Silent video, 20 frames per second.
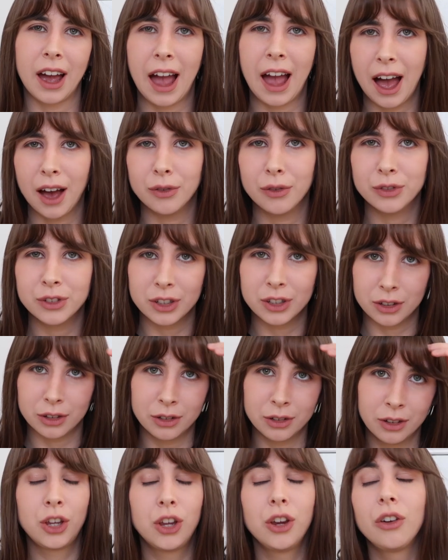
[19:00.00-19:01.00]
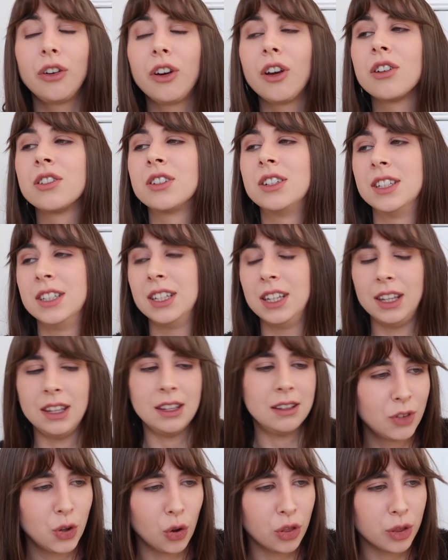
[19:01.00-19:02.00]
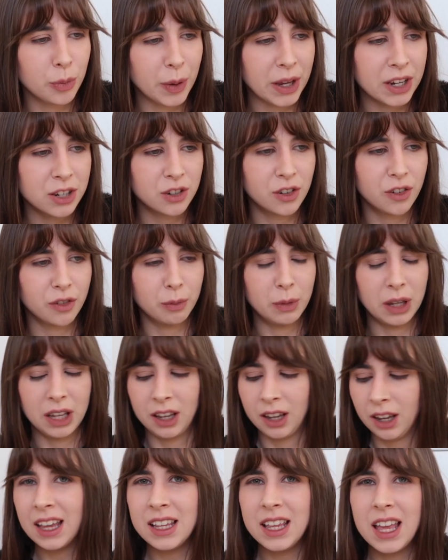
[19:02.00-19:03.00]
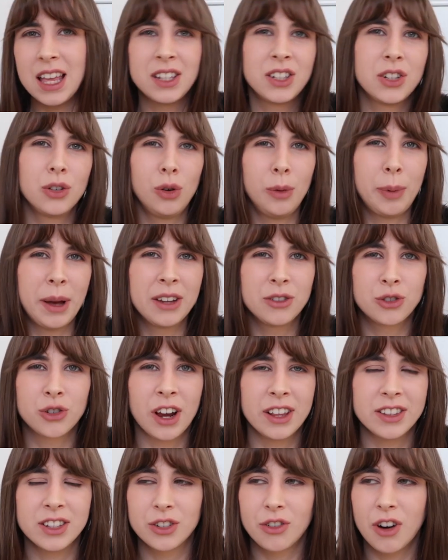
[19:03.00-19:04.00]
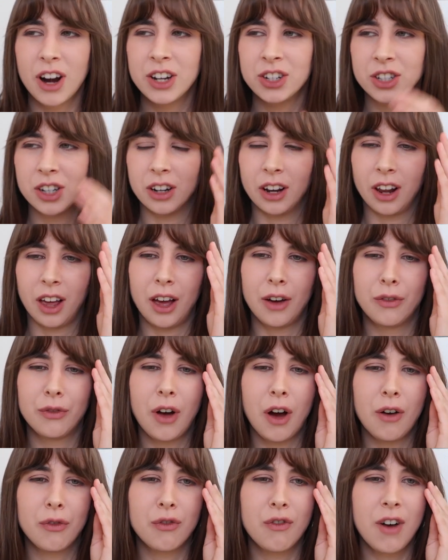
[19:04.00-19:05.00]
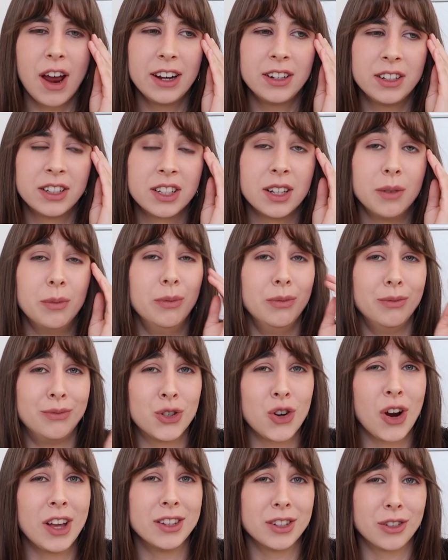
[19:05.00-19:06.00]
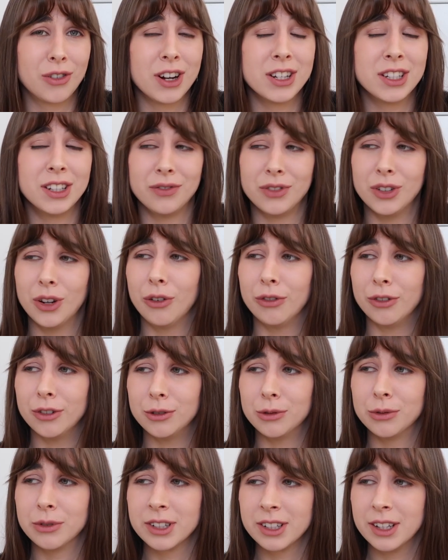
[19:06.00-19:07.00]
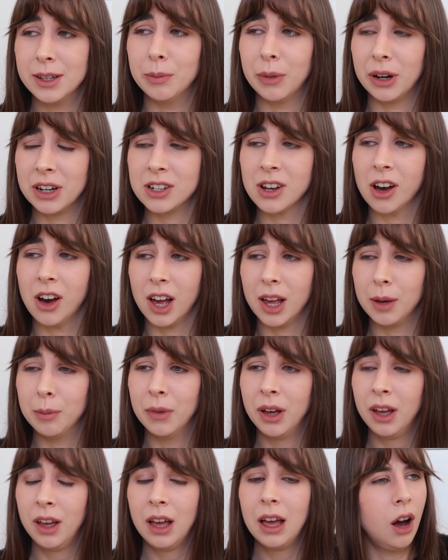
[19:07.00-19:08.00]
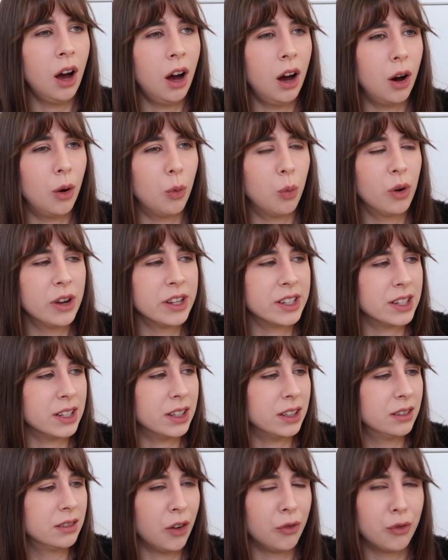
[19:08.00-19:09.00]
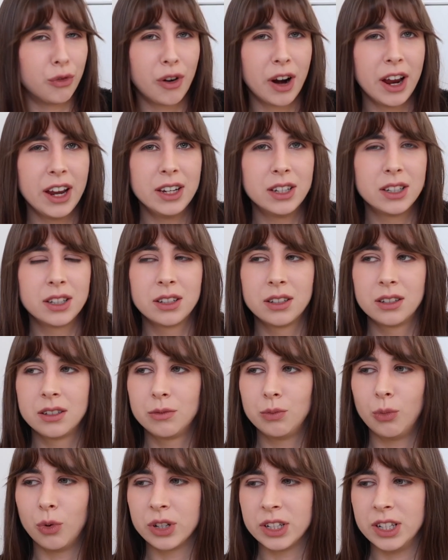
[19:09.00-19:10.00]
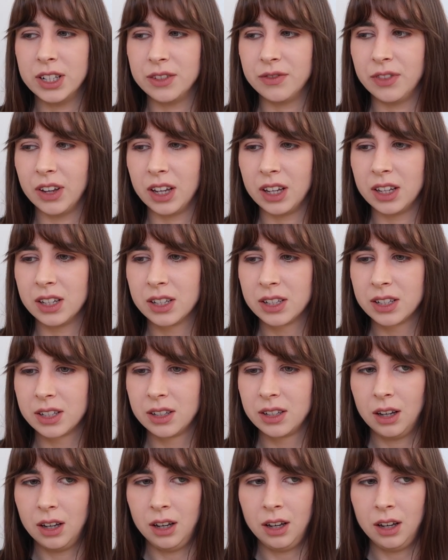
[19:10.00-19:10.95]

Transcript: have to. Curiosity got the better of me. It's all about transgression. Like I've read some transgressive novels in my time. What is it? I've read, what's his face?